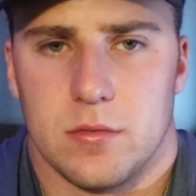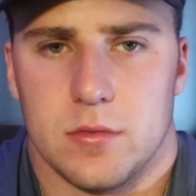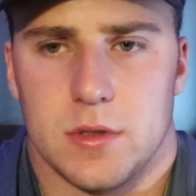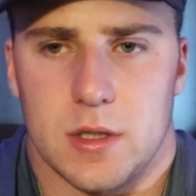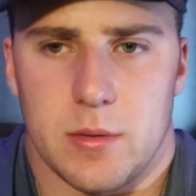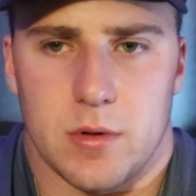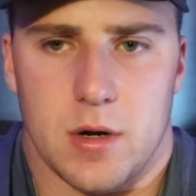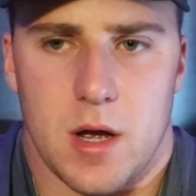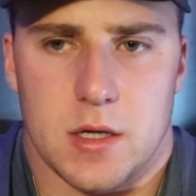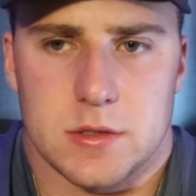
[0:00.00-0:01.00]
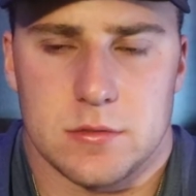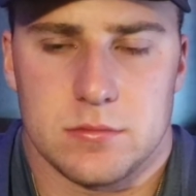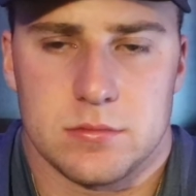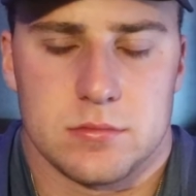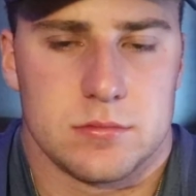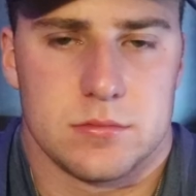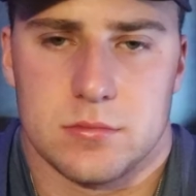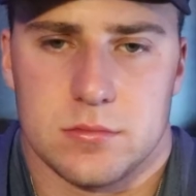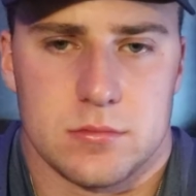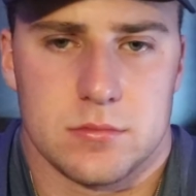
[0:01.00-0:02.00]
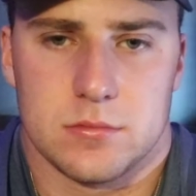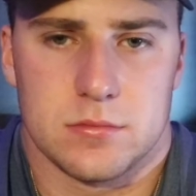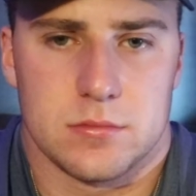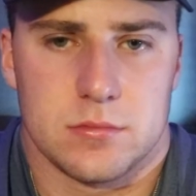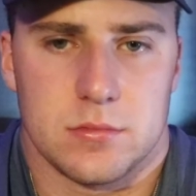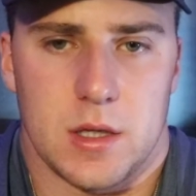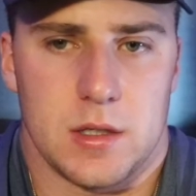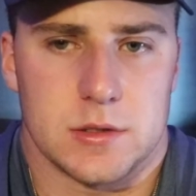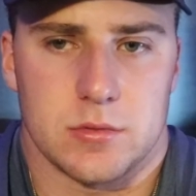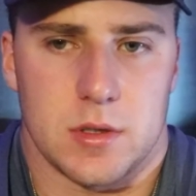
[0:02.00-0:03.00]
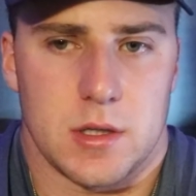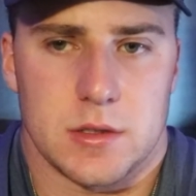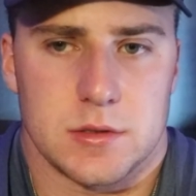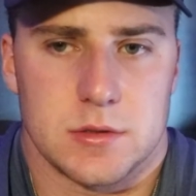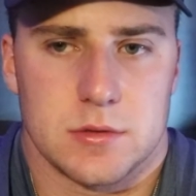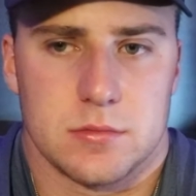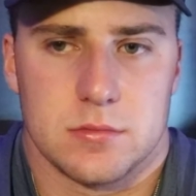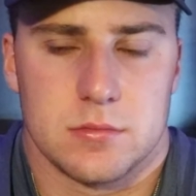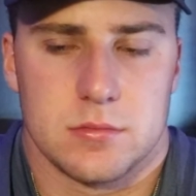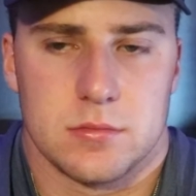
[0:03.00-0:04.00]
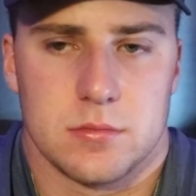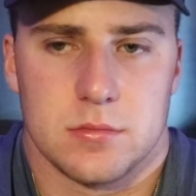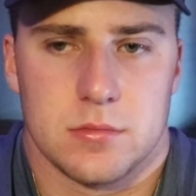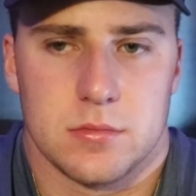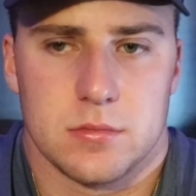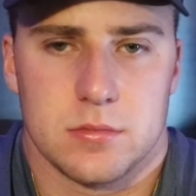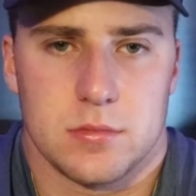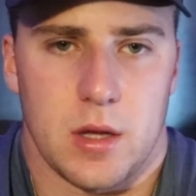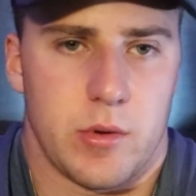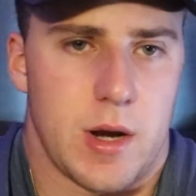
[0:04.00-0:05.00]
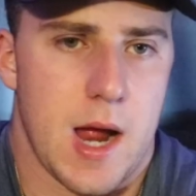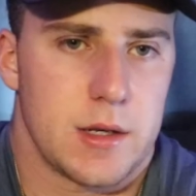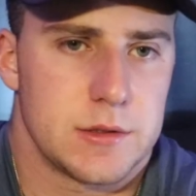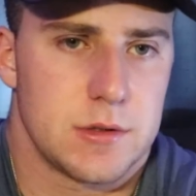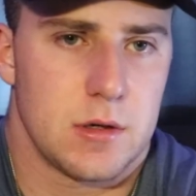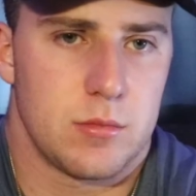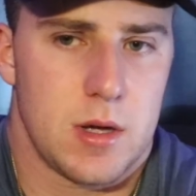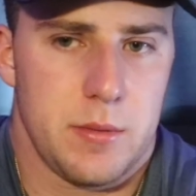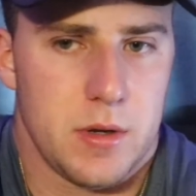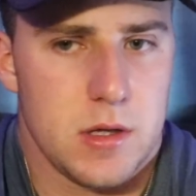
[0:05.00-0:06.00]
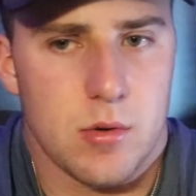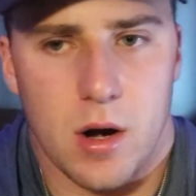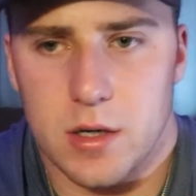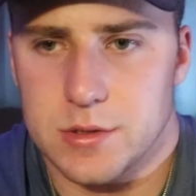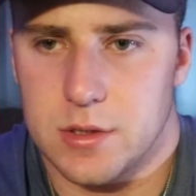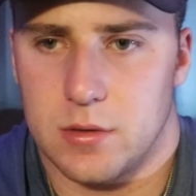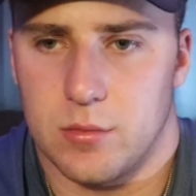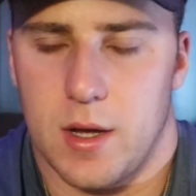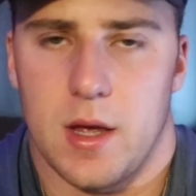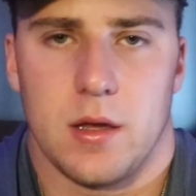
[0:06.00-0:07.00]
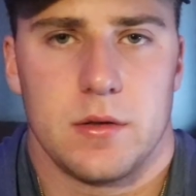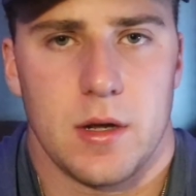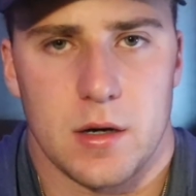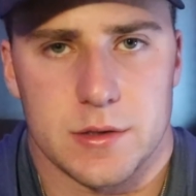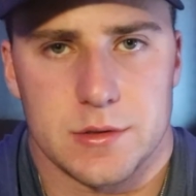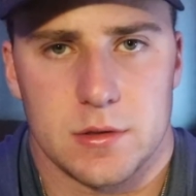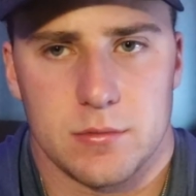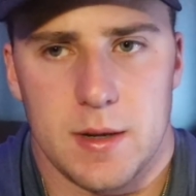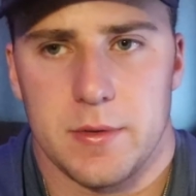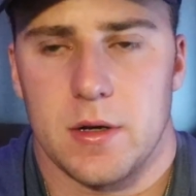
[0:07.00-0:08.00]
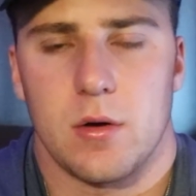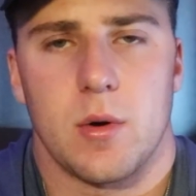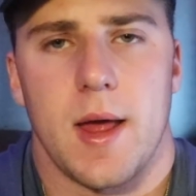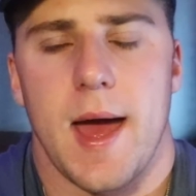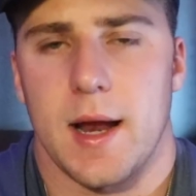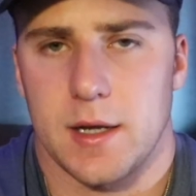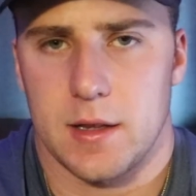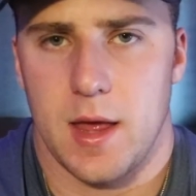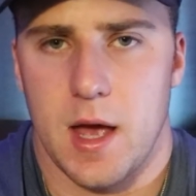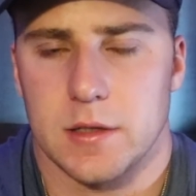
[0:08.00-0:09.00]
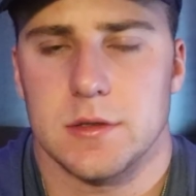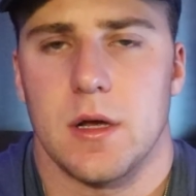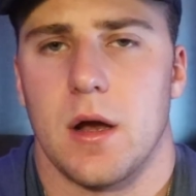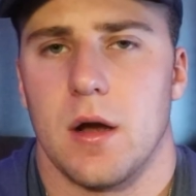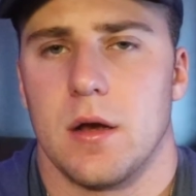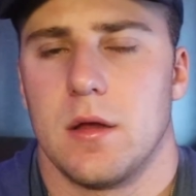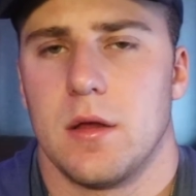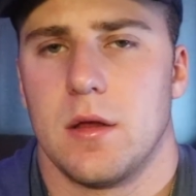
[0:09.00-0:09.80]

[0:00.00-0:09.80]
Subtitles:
when you come across them, it is what it is. They to act a certain way, but you are a certain way. They're a certain way, but they don't want to act how they actually are.